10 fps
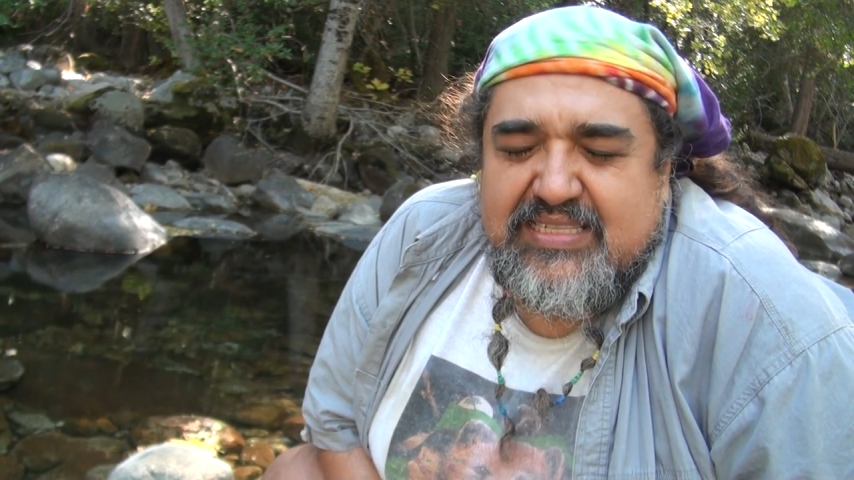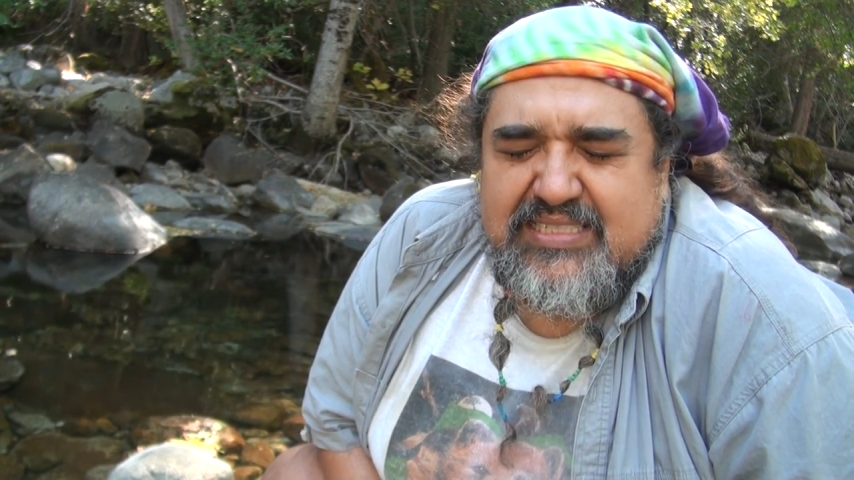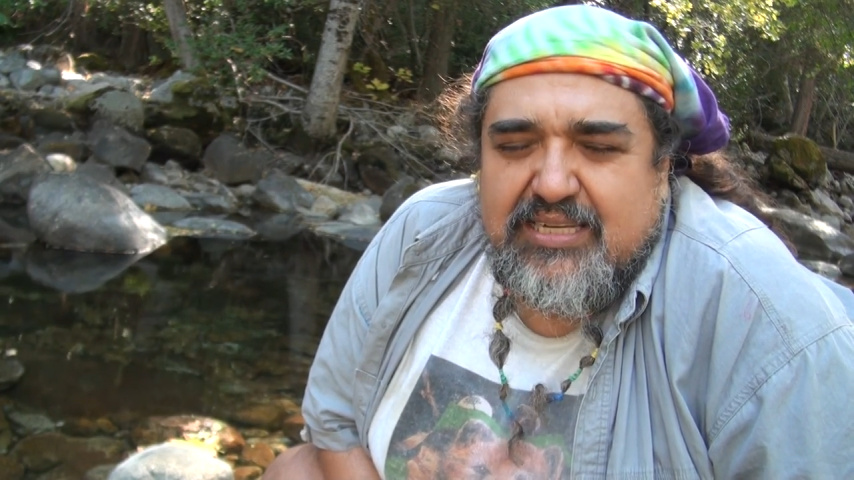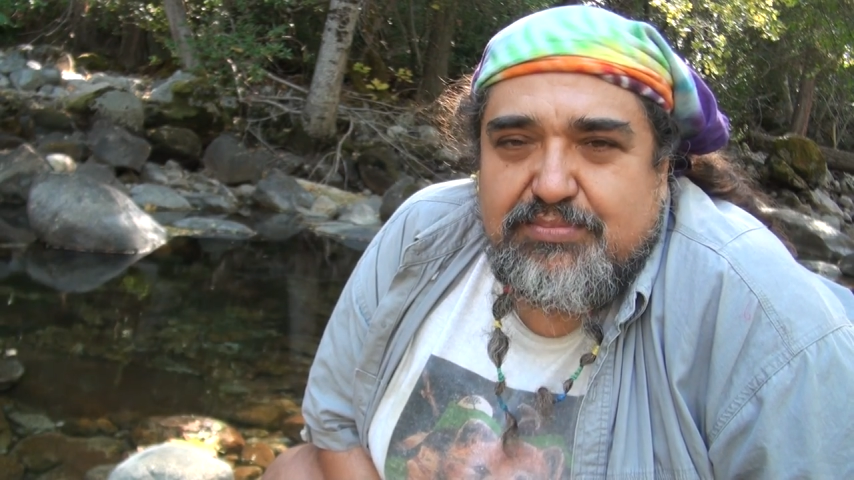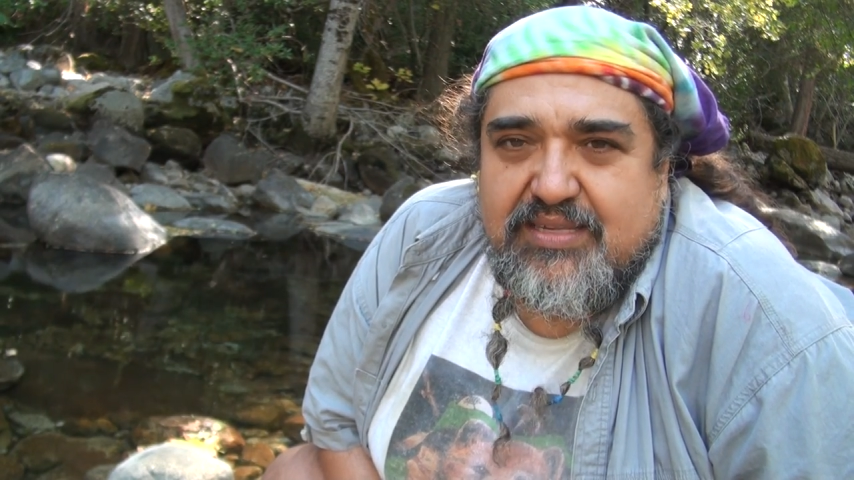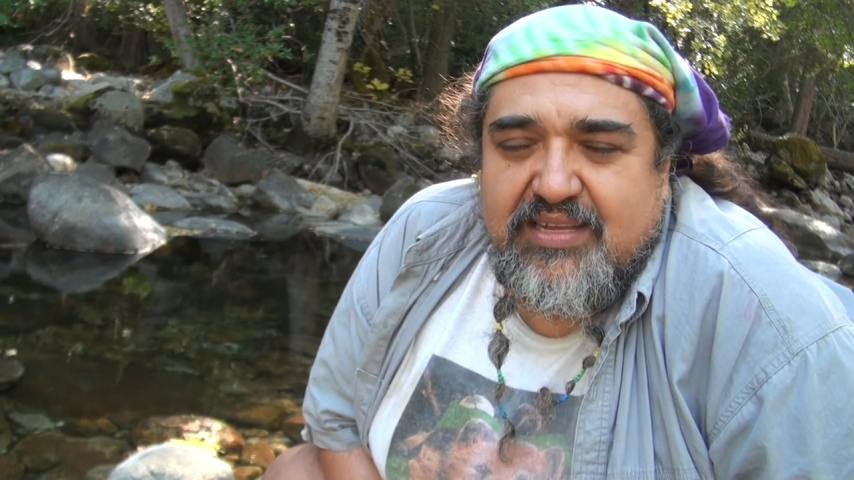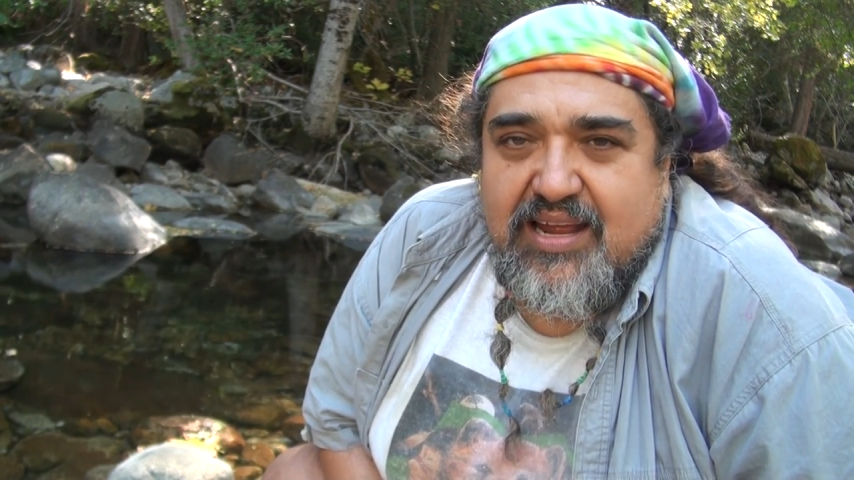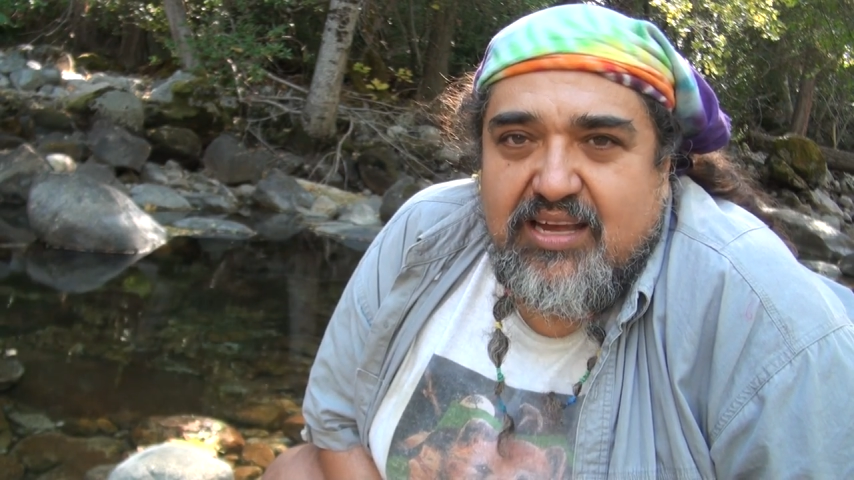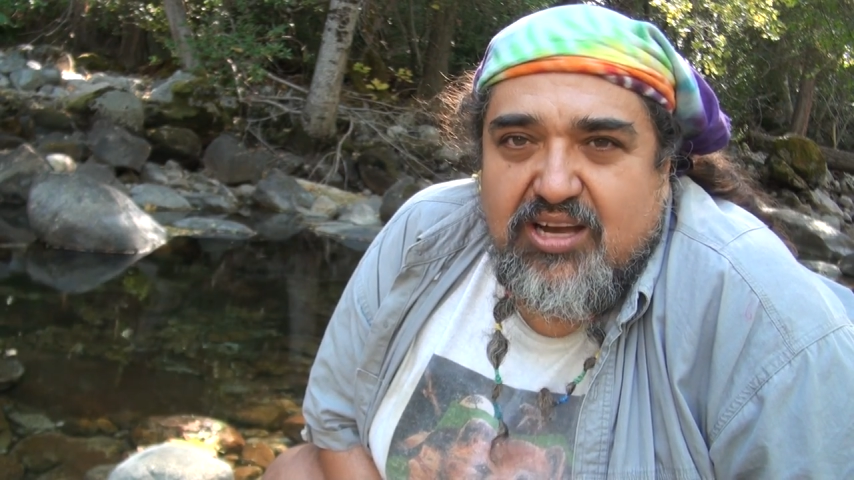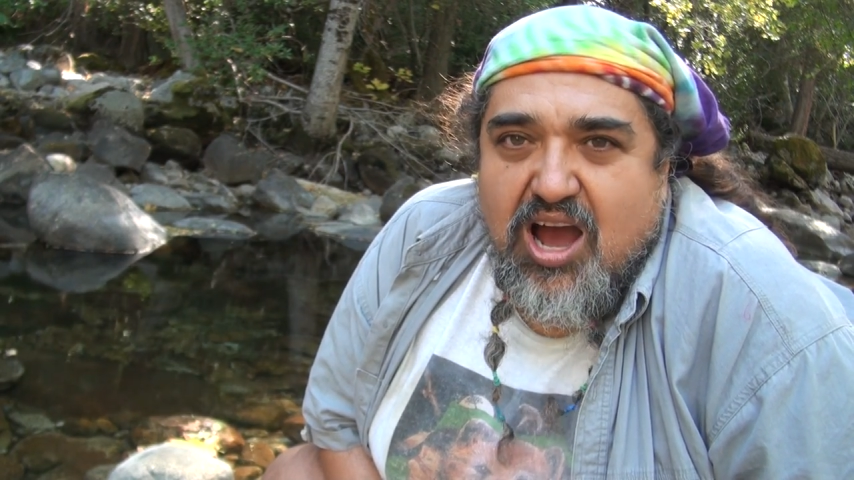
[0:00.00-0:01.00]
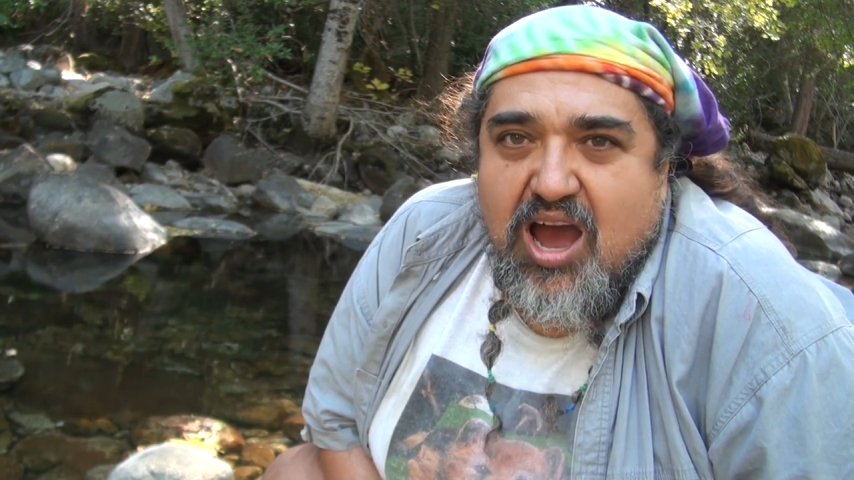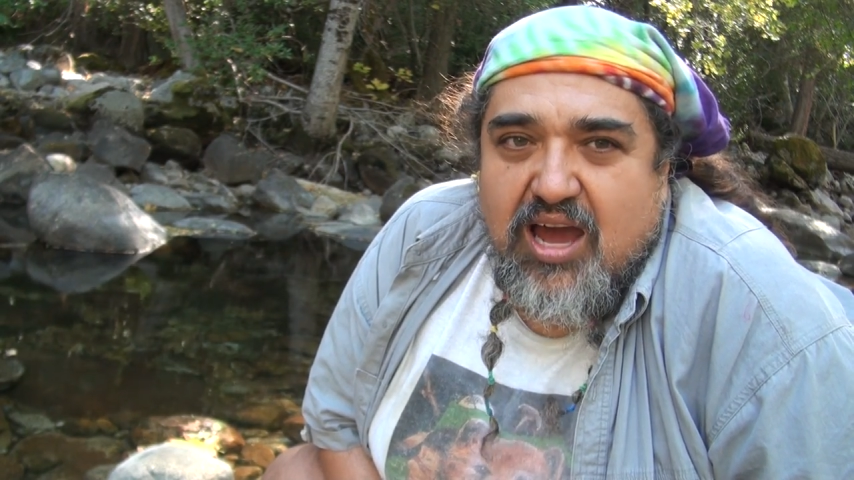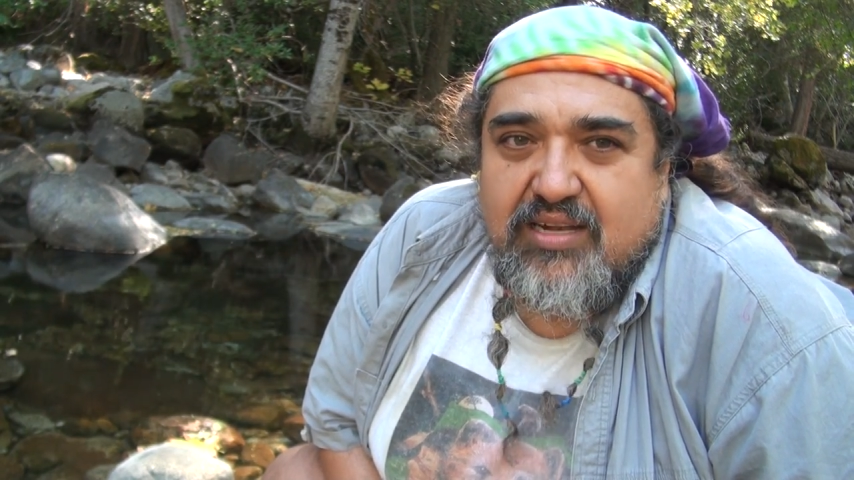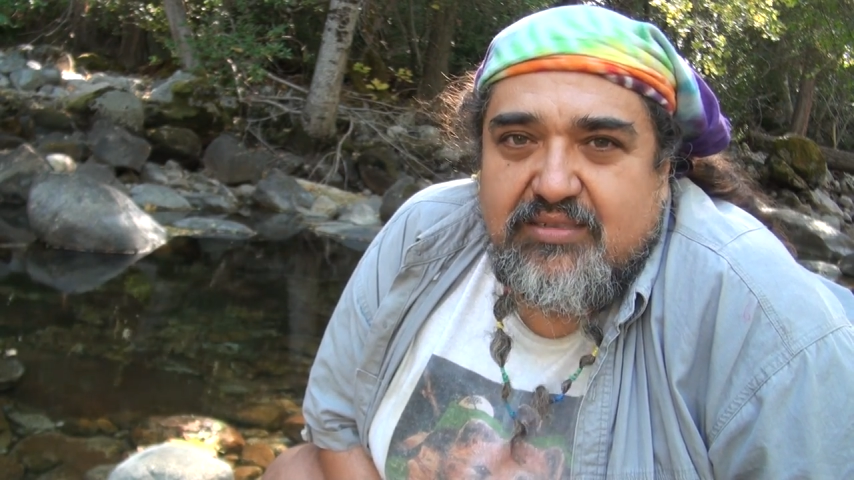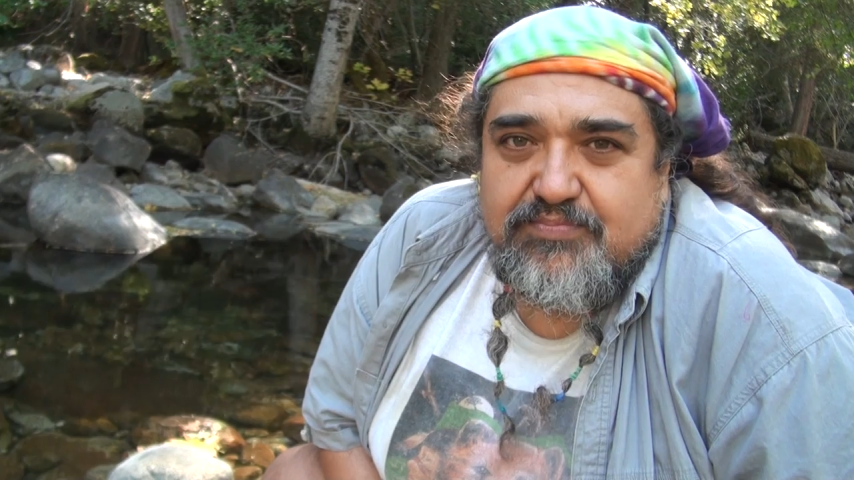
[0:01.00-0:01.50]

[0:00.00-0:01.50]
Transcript: It's something that I caught,